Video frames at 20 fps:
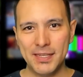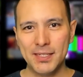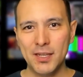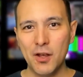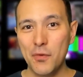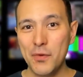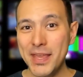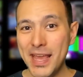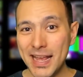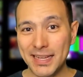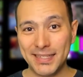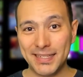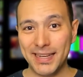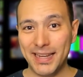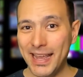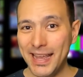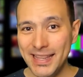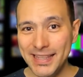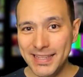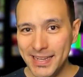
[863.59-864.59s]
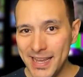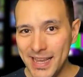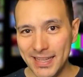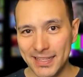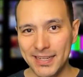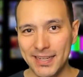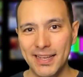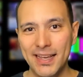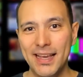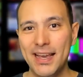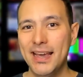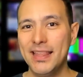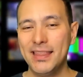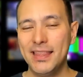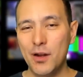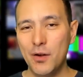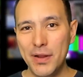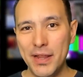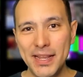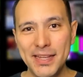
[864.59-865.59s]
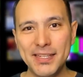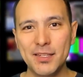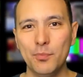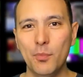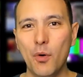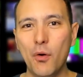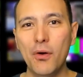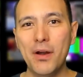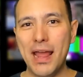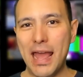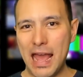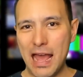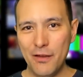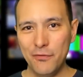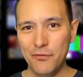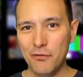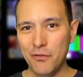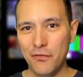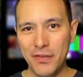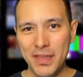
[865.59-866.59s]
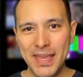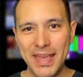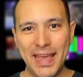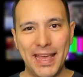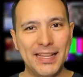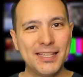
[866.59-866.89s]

So yes, indeed, there is more FOV.